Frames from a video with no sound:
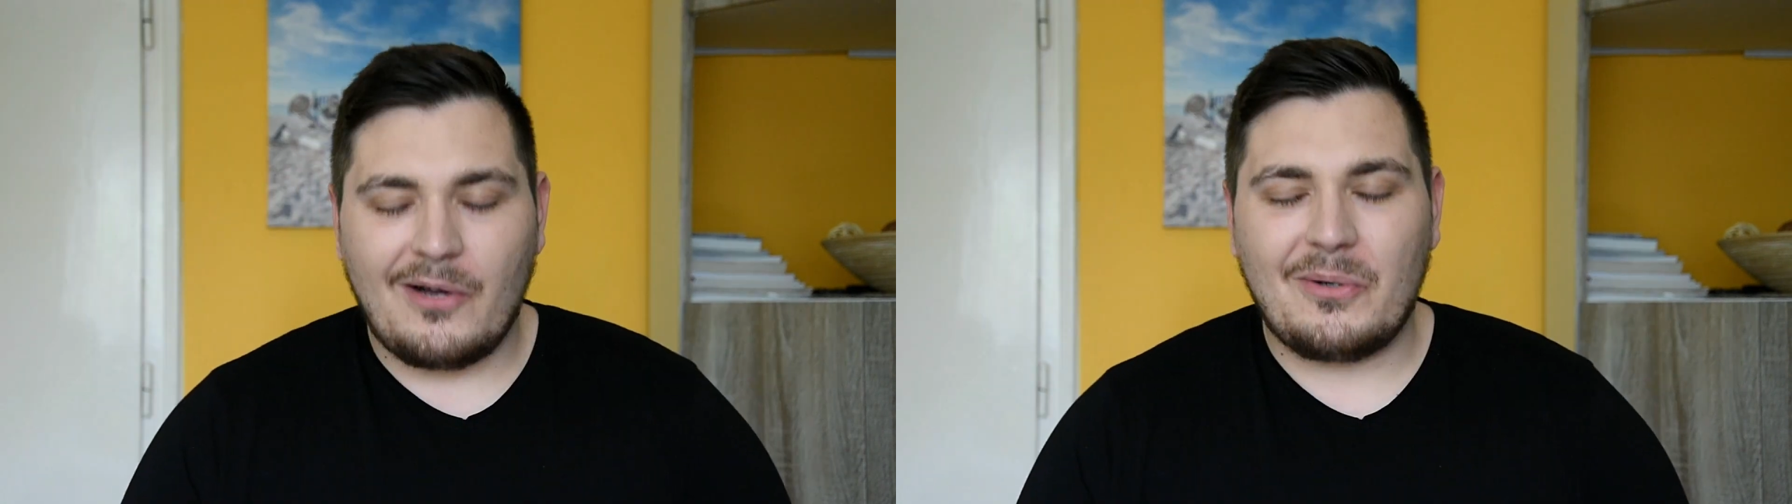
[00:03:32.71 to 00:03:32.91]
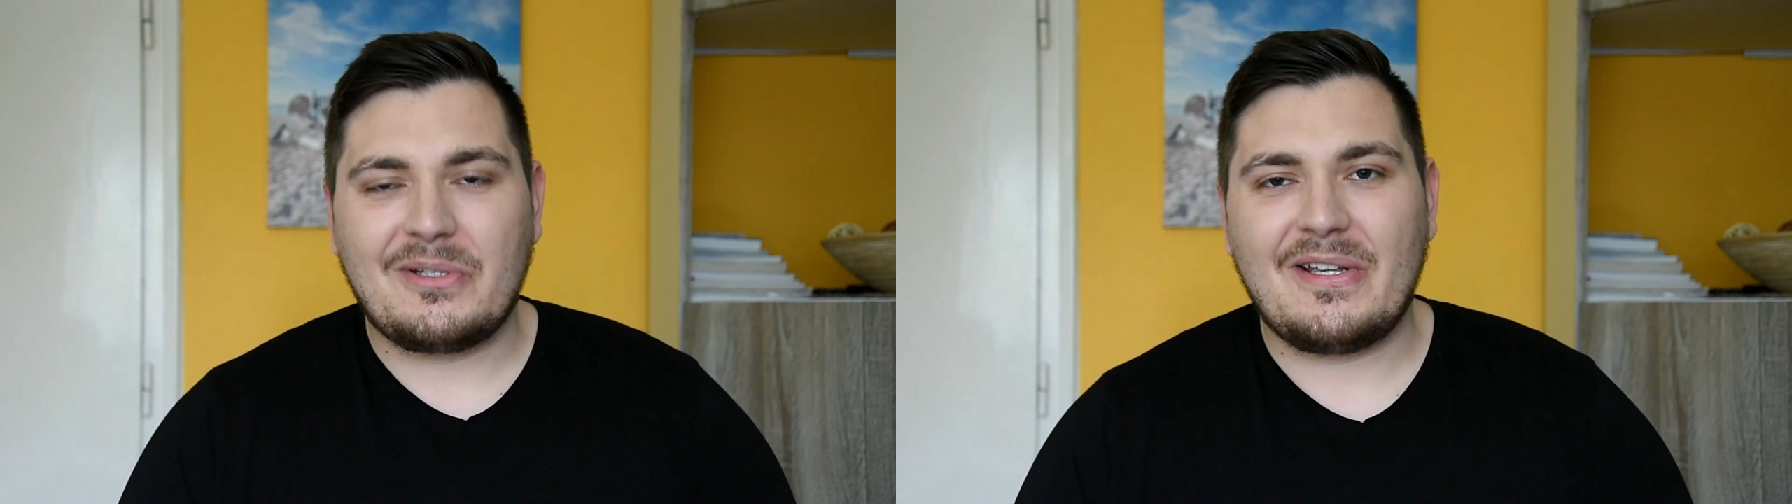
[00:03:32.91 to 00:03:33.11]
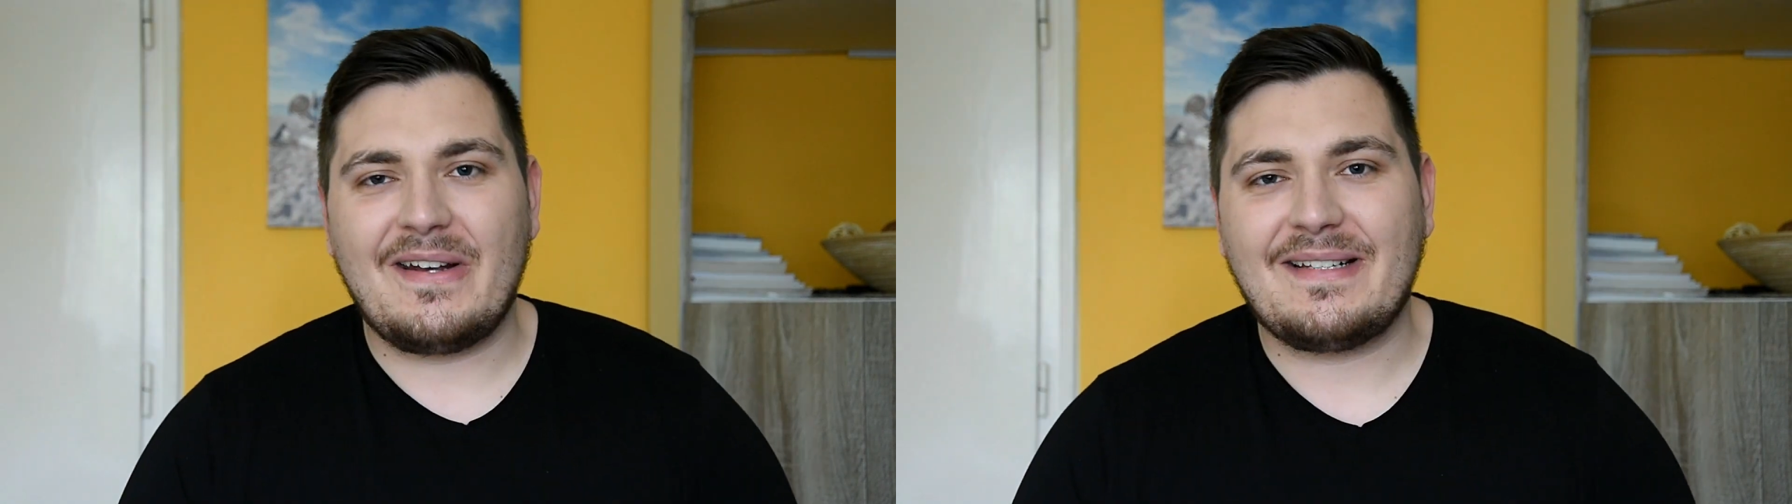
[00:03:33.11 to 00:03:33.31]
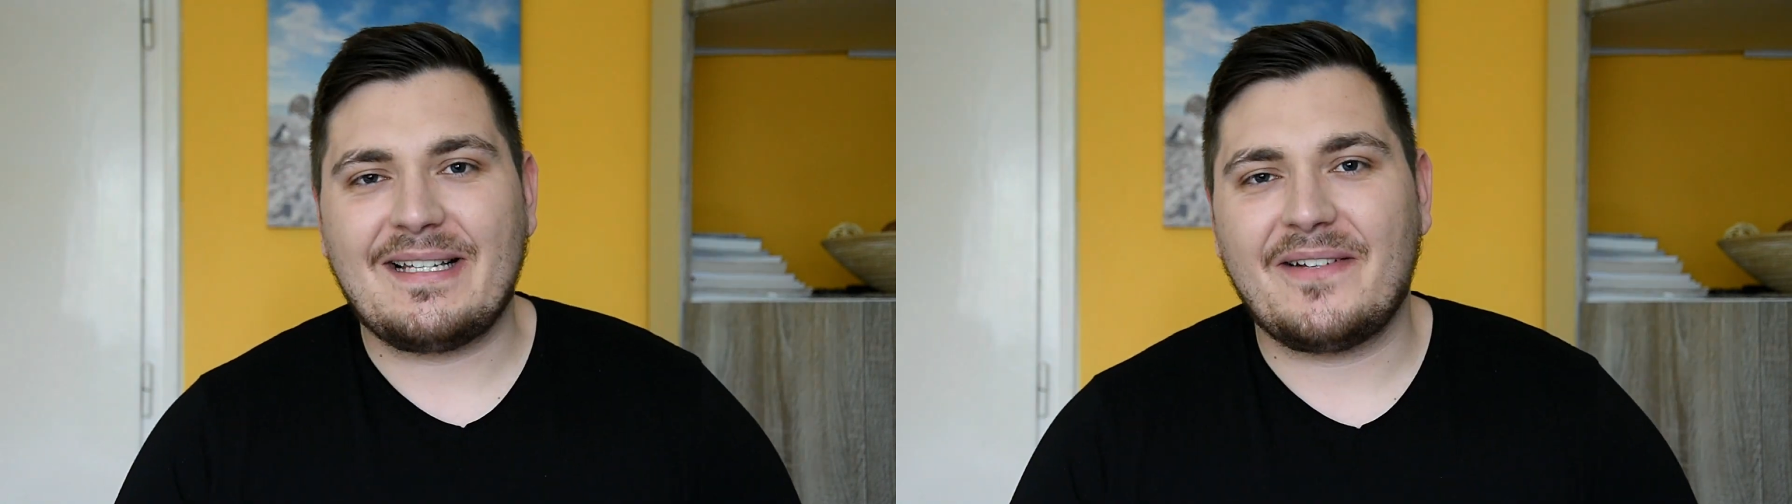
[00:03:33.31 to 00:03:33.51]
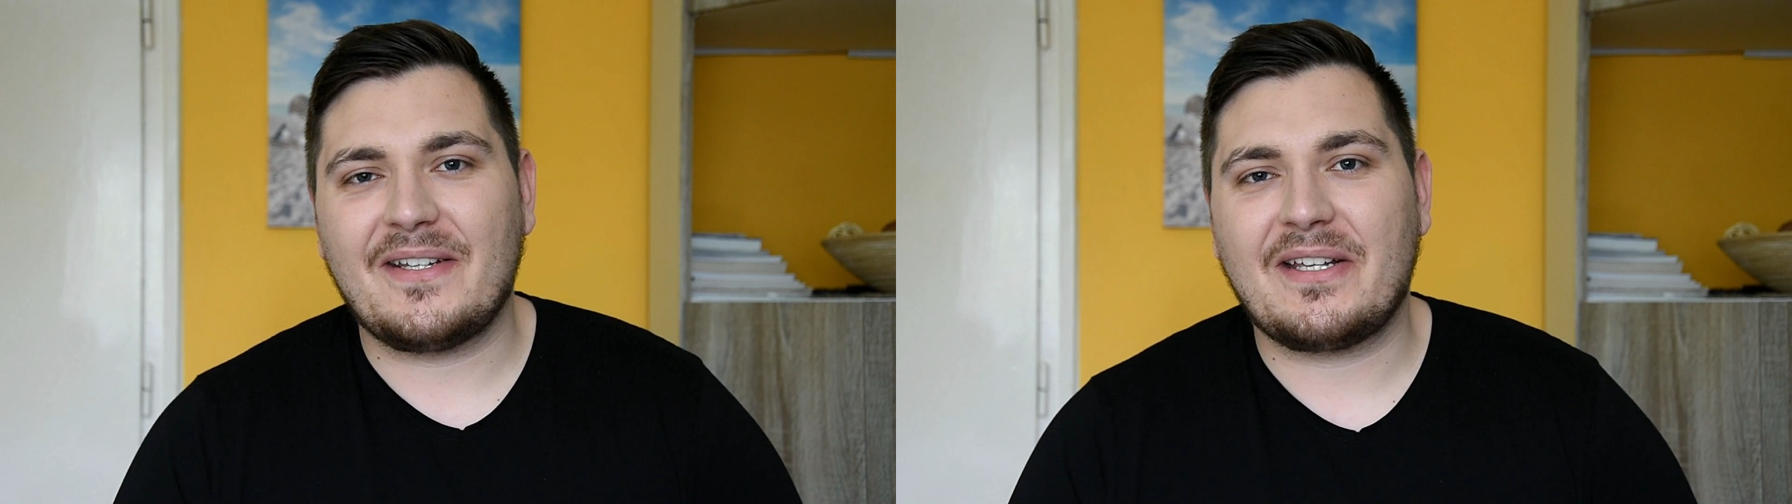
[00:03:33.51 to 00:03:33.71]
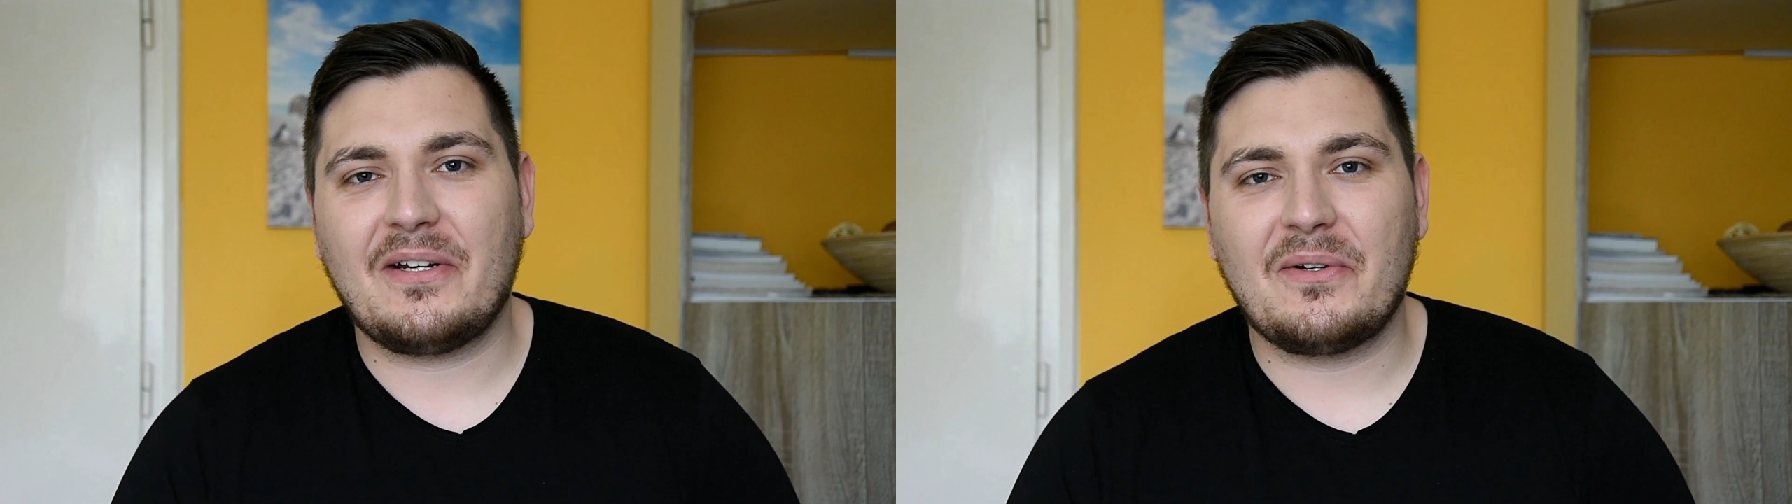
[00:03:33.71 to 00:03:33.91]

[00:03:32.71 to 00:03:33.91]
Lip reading: Alternatively, you can